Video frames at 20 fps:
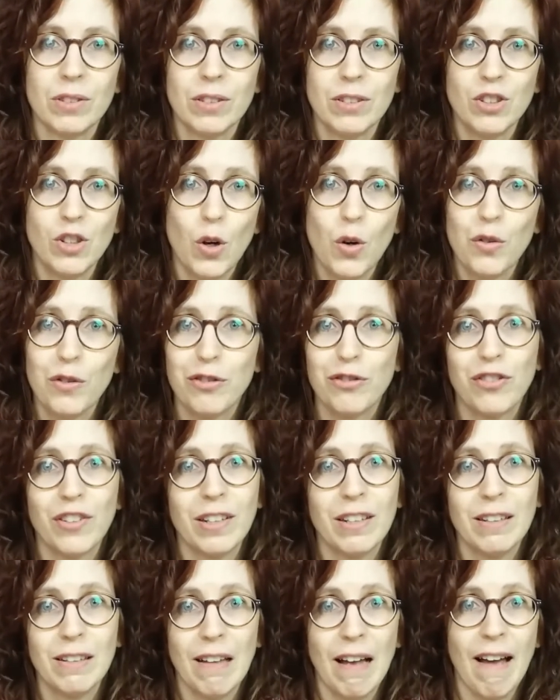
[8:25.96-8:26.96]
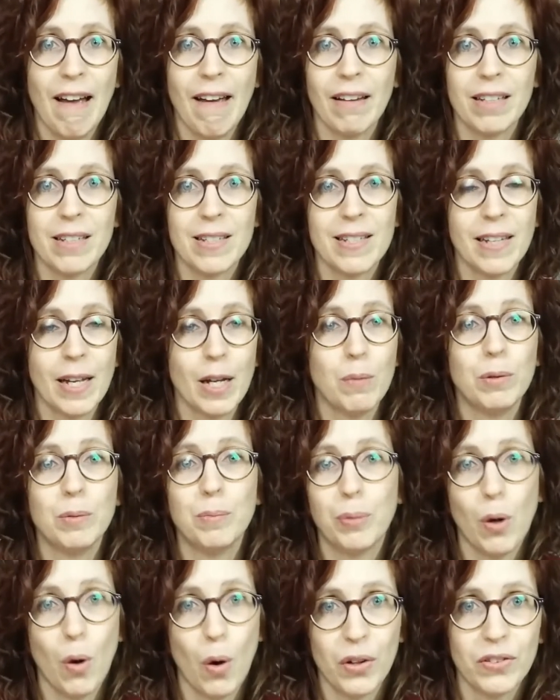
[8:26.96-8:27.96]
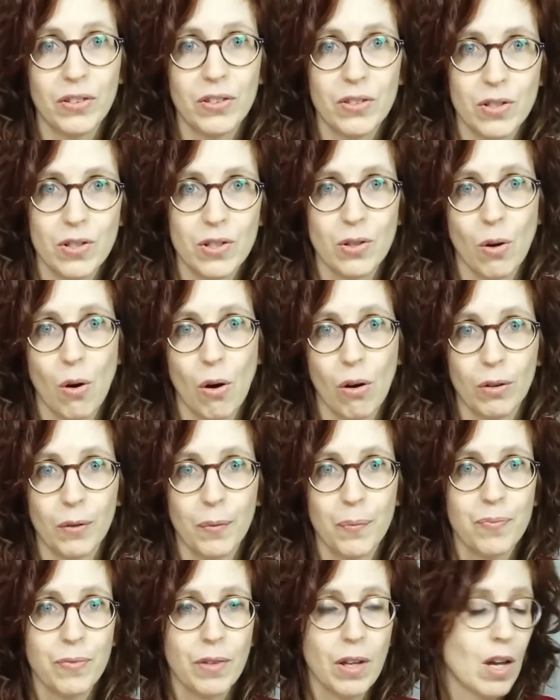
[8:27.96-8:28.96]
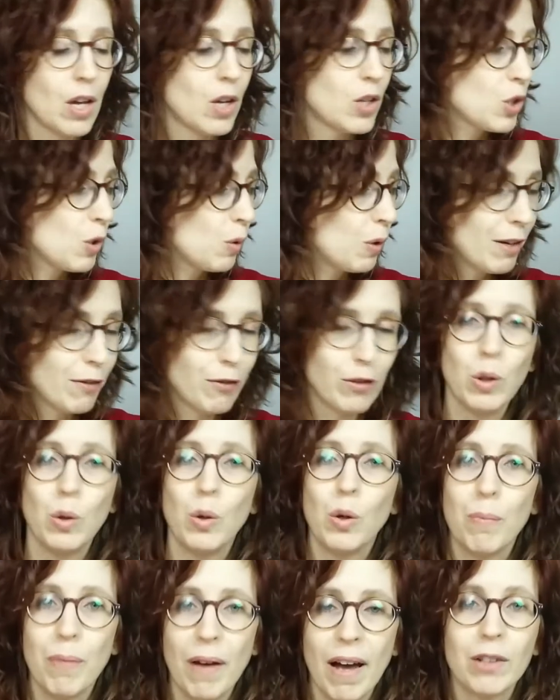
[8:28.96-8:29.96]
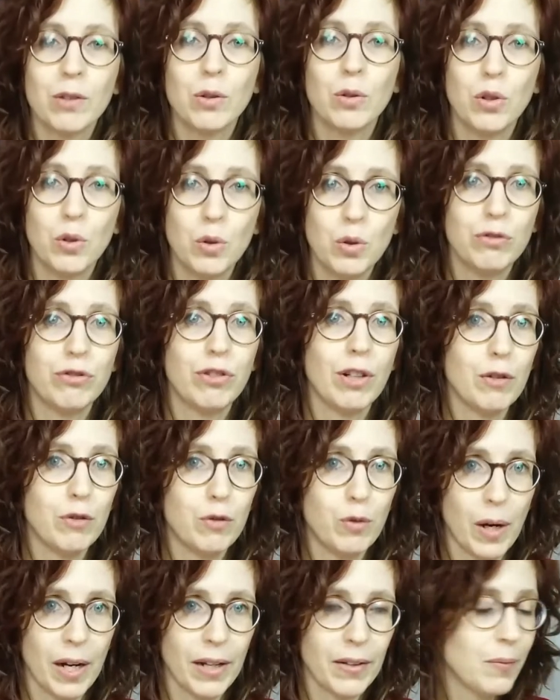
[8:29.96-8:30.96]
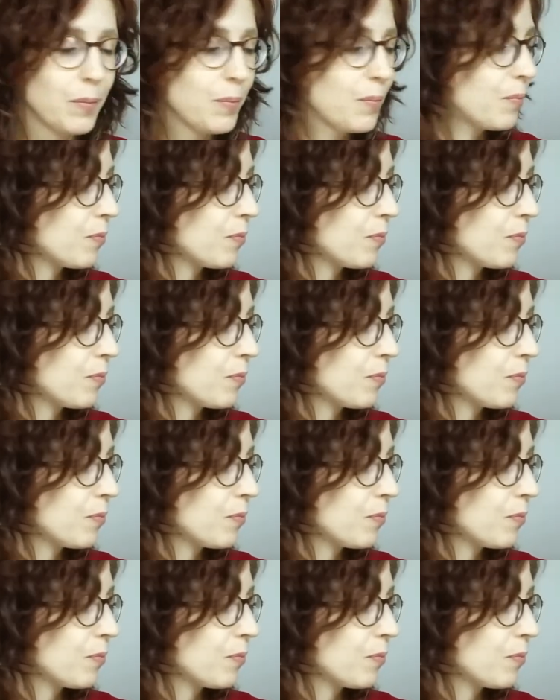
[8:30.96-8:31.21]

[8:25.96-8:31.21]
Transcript: don't feel like a stable point in the song. So if we look back to the 2-5-1,